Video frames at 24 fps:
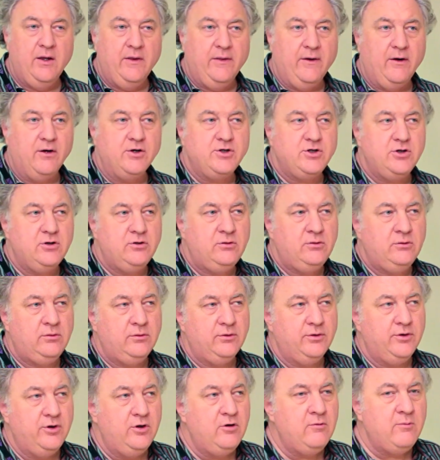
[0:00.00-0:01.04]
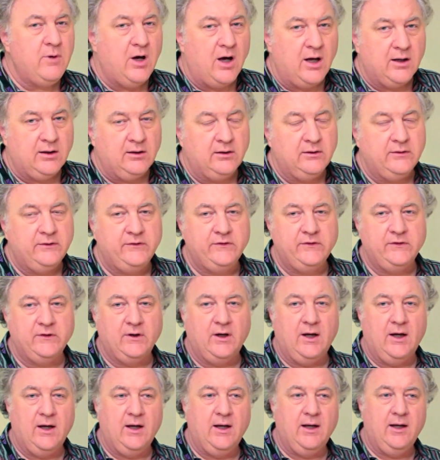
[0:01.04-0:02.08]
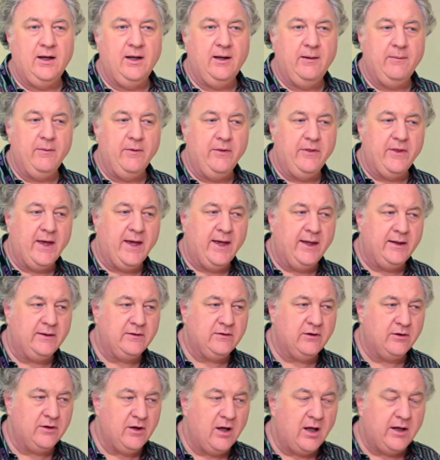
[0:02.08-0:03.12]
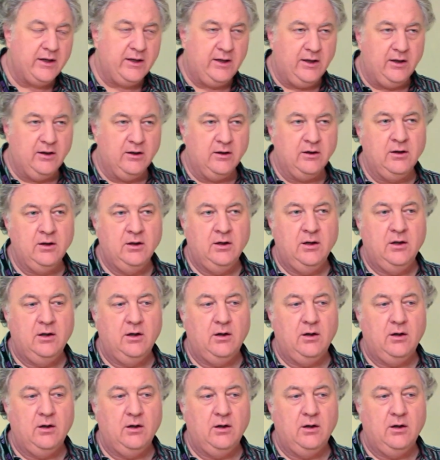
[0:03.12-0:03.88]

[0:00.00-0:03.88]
There are two new models that are not here.